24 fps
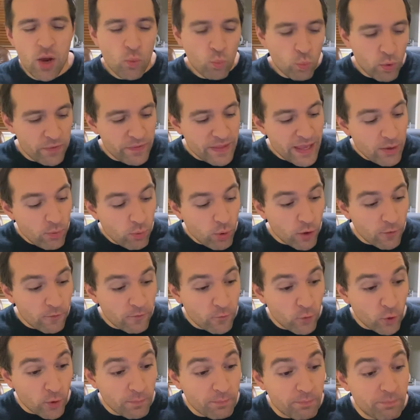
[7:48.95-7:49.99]
when they were
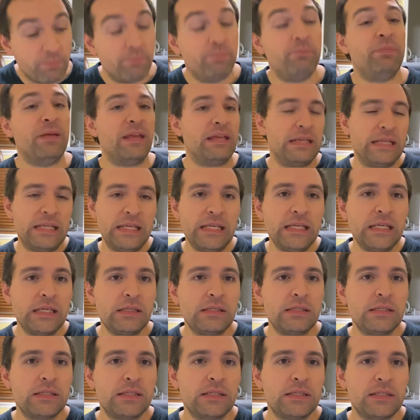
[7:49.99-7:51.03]

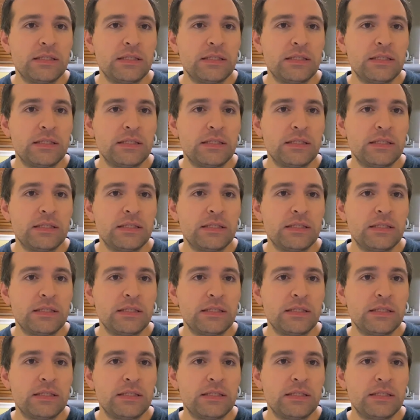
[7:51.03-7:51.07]
forbidding